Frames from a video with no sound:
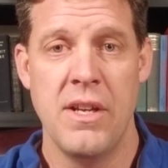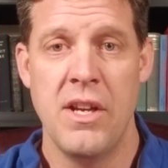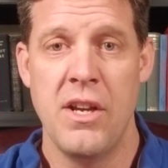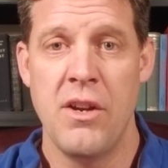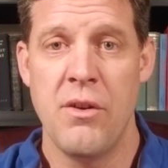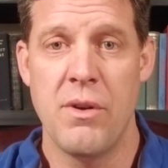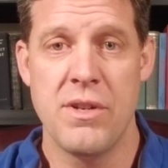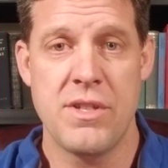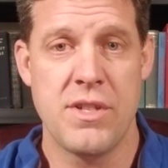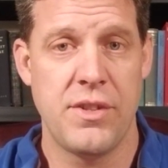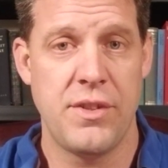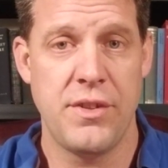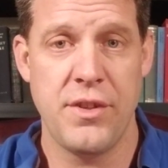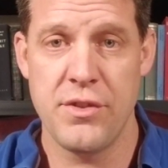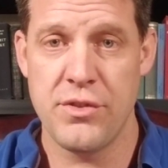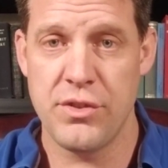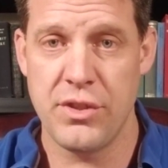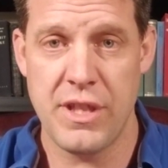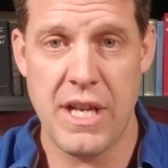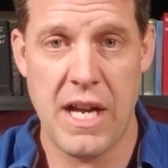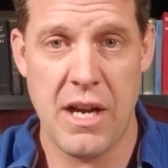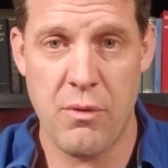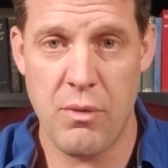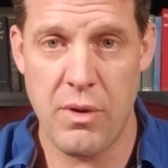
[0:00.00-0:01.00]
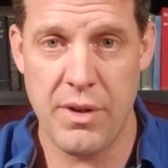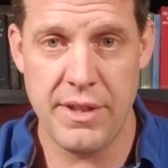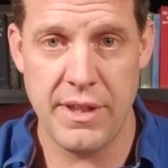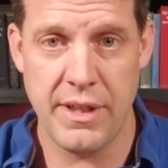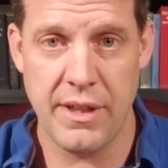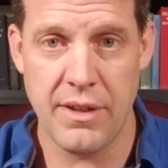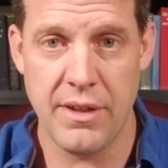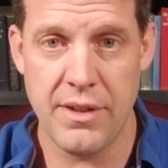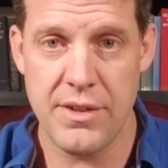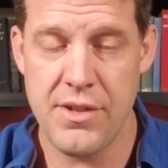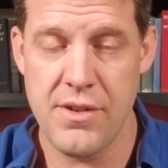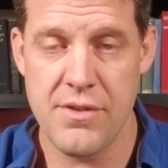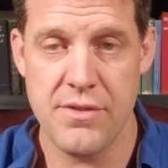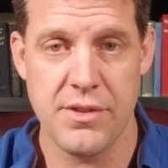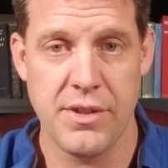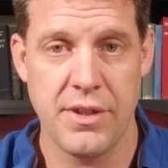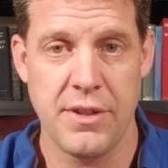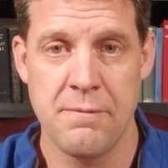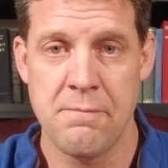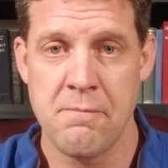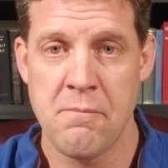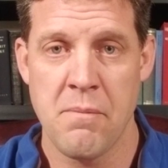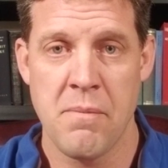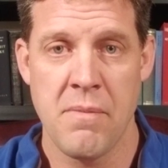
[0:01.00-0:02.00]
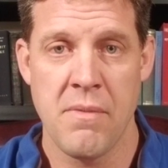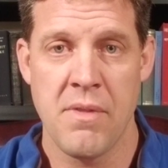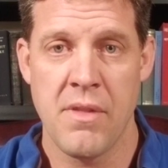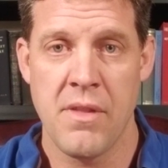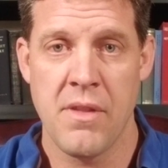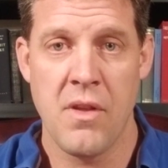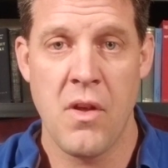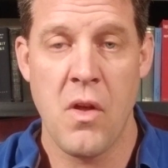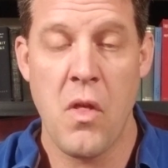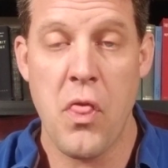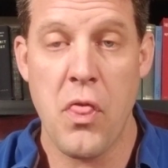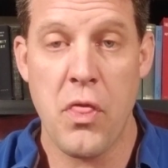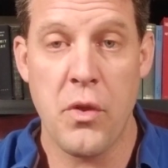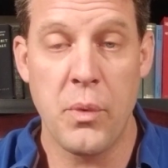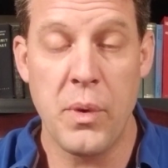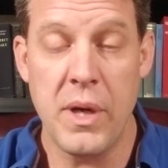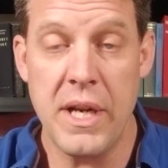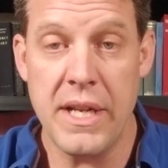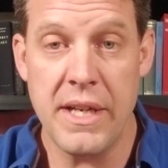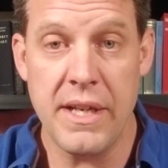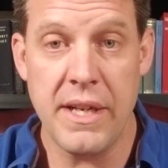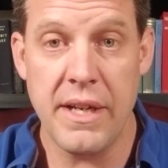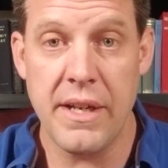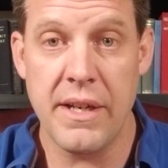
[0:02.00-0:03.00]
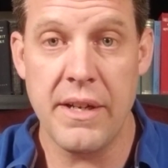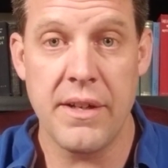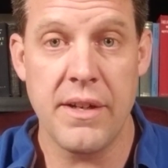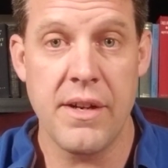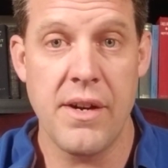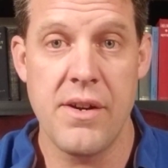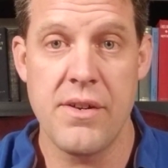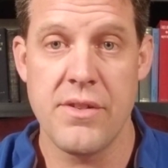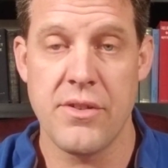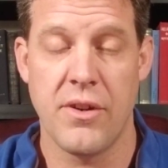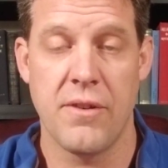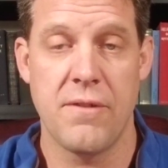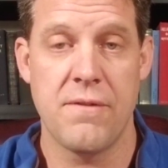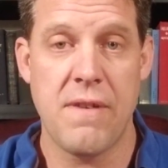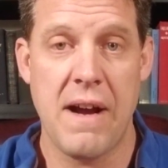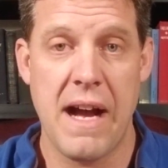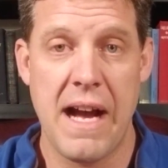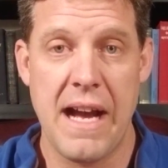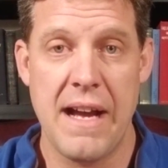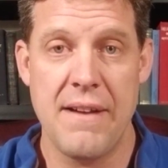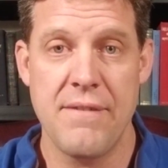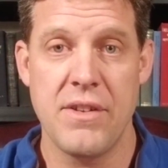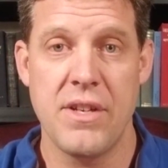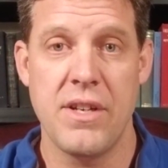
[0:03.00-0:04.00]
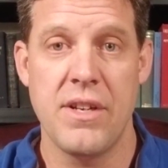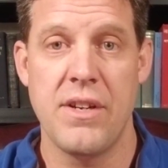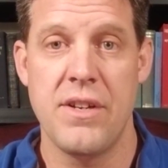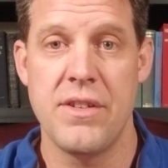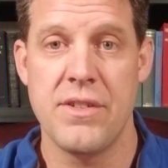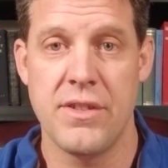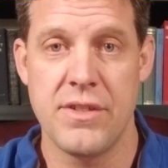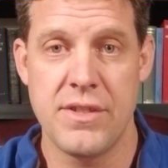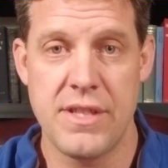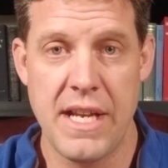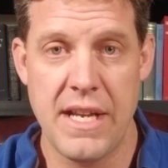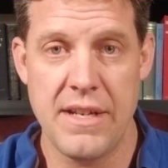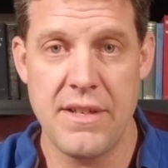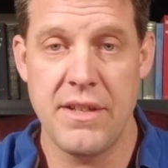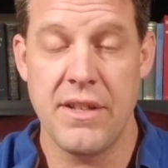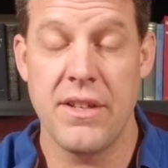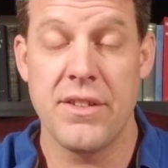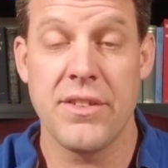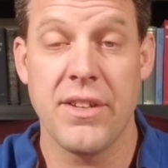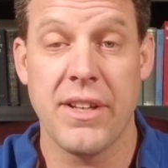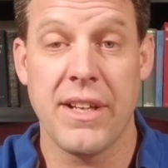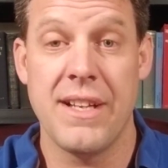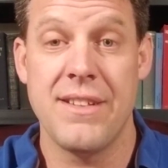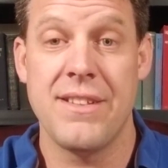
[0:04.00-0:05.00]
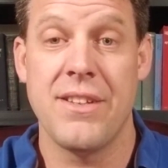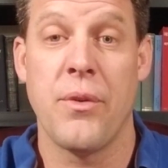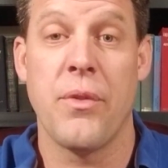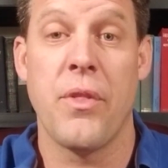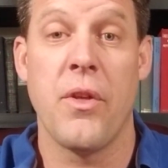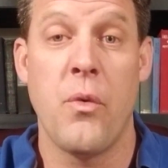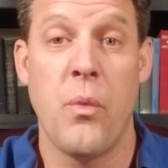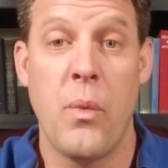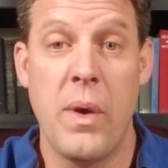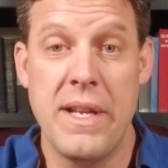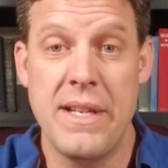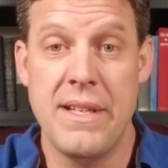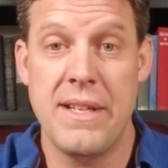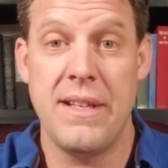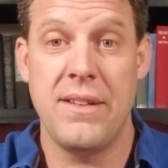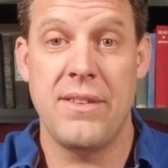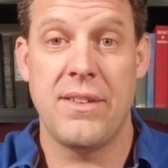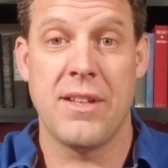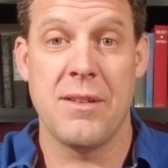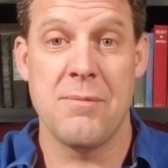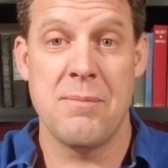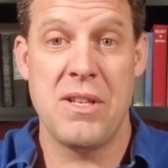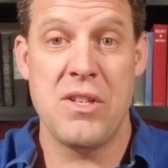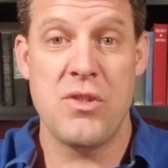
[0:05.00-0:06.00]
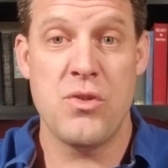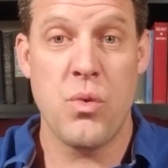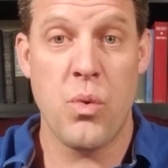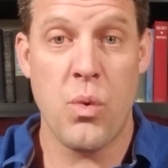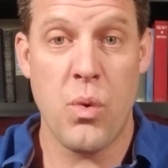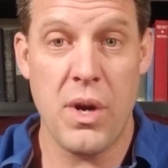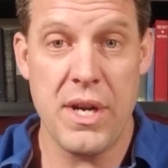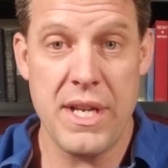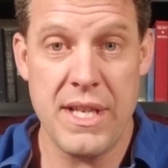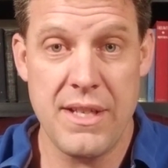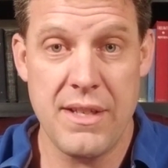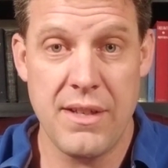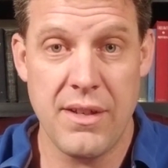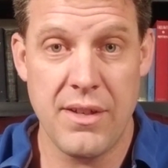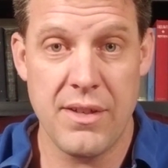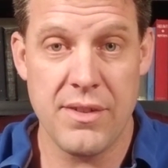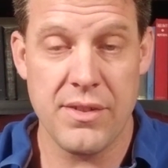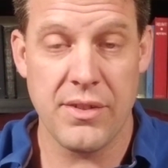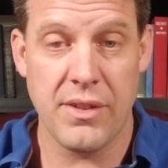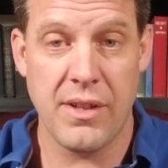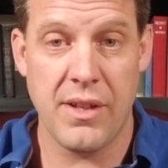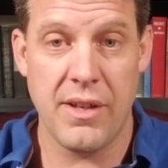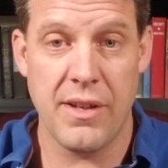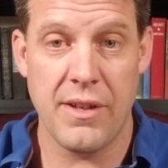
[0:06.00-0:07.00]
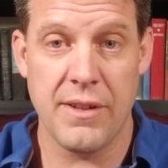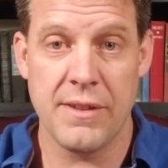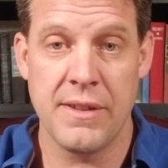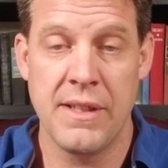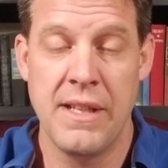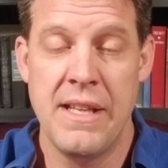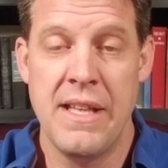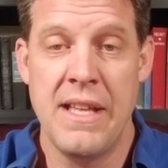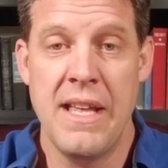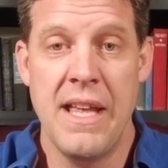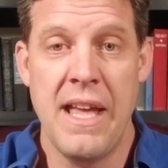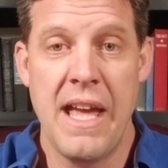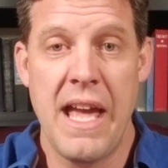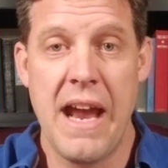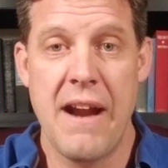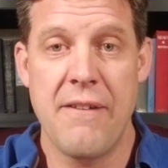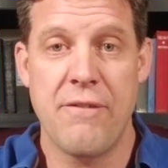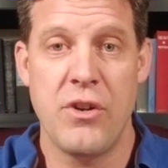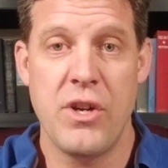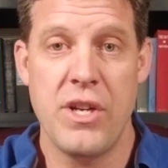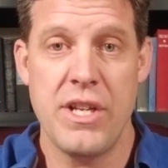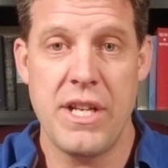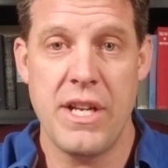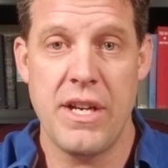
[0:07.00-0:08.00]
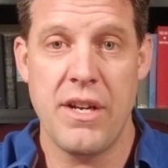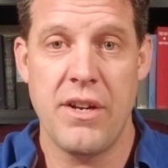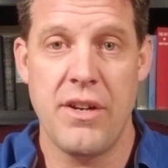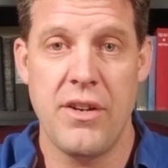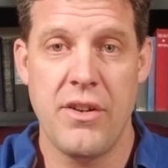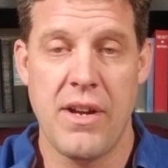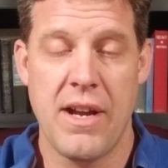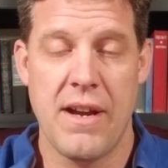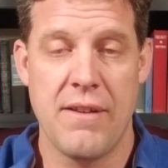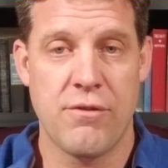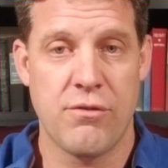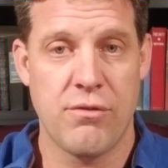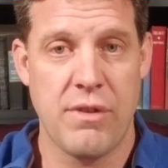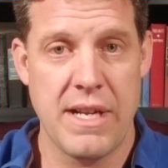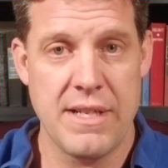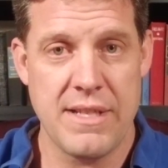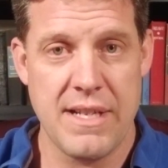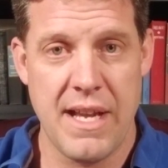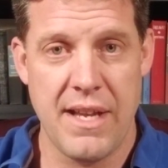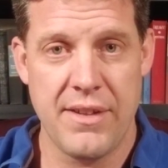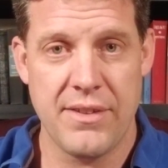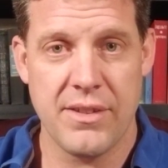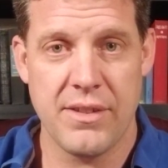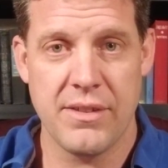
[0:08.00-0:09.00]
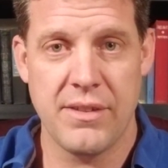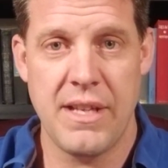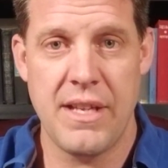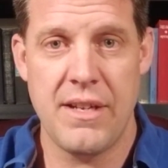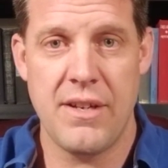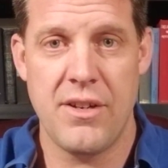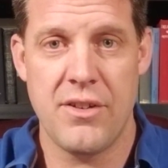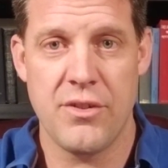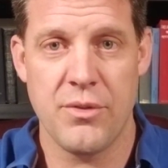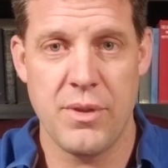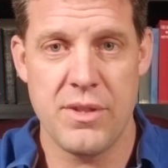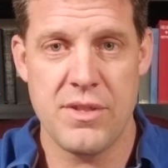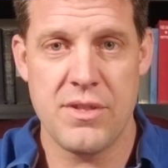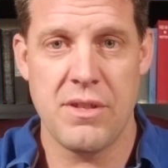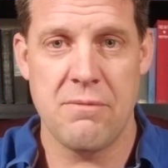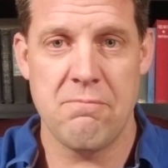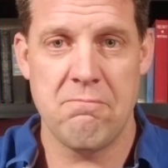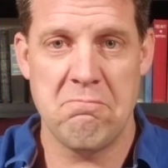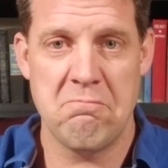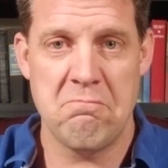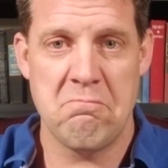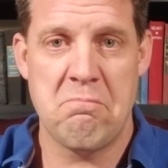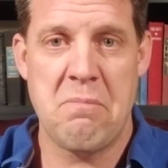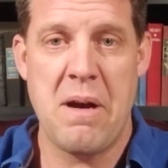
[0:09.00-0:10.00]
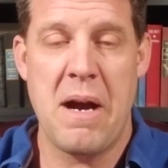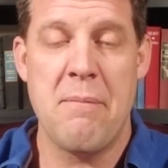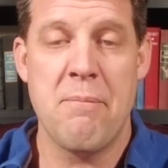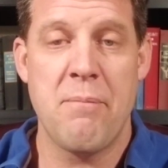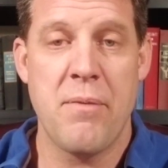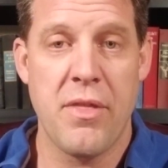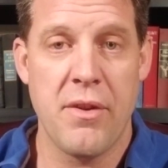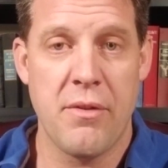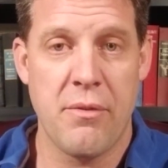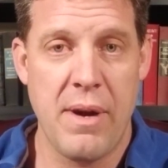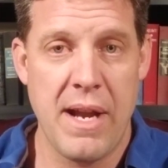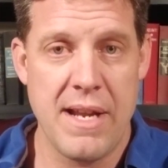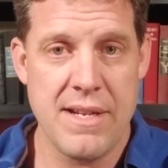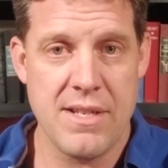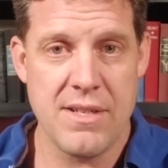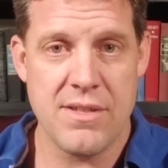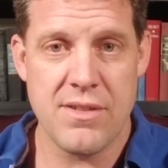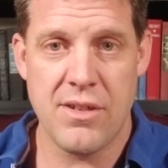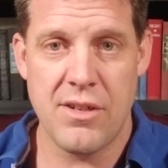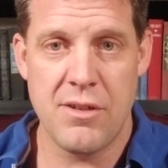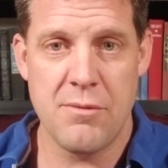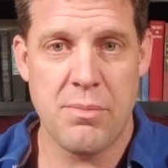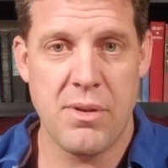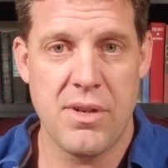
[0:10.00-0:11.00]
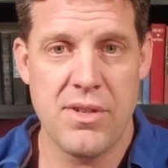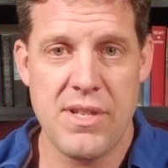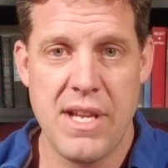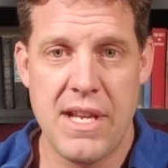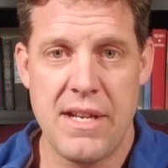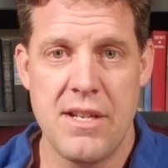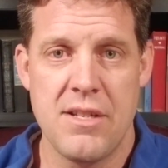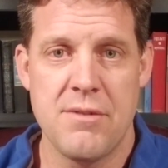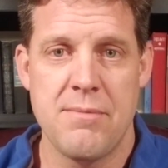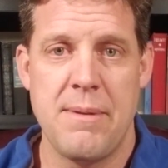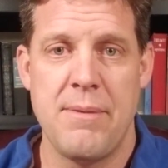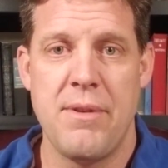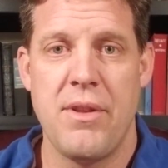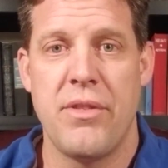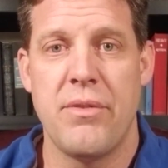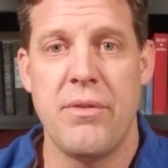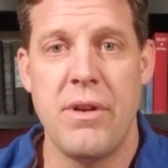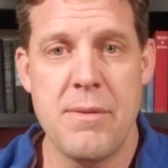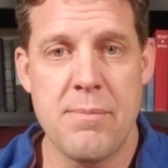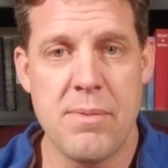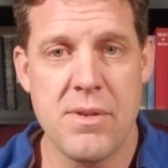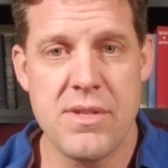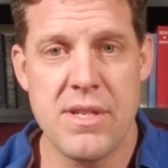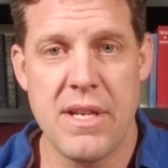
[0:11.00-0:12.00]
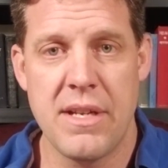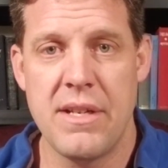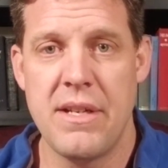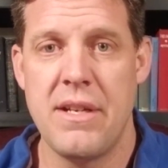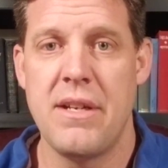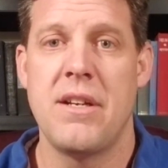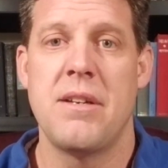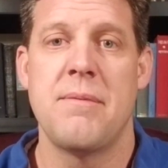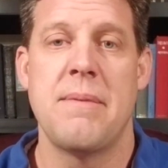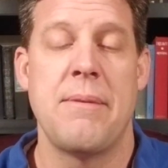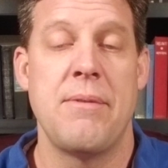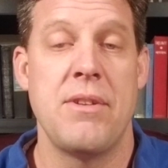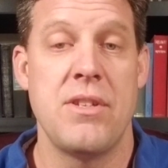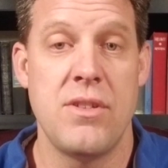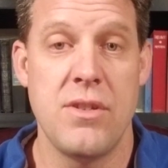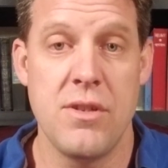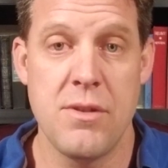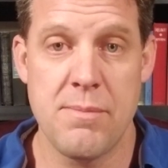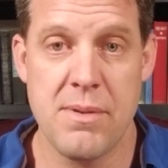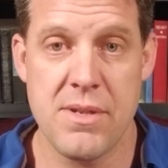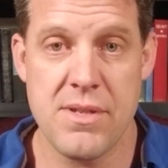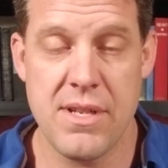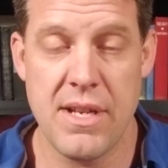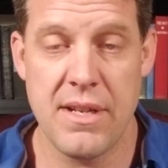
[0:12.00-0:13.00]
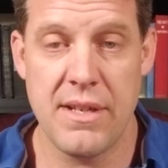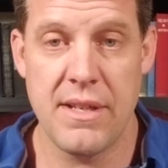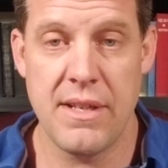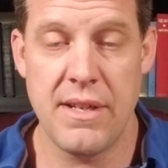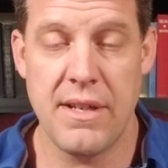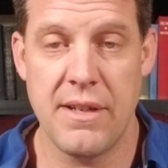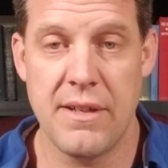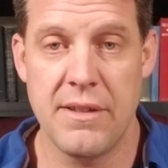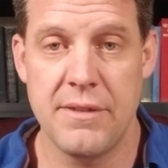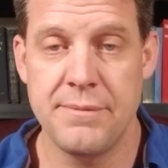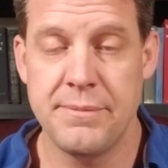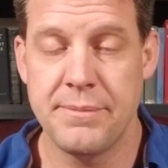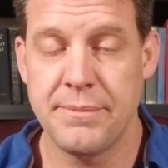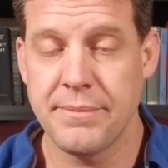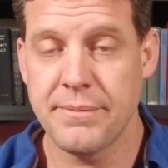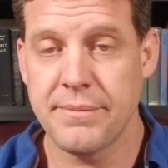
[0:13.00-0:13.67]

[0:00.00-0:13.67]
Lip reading: which is usually not 1 year. It's usually 3 years or 5 years or 10 years. Like I said, with the Wendy's, it can be 20 years long. Every year you have rent escalators, which bump the rent a certain percentage, maybe 3% a year, maybe 2% a year.